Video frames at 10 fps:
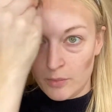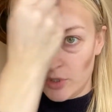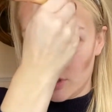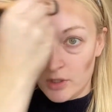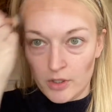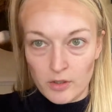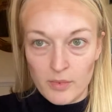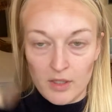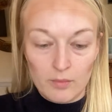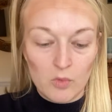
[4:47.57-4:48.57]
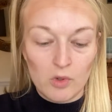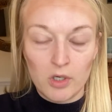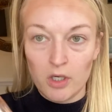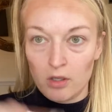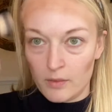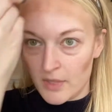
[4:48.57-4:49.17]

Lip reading: put a little bit more on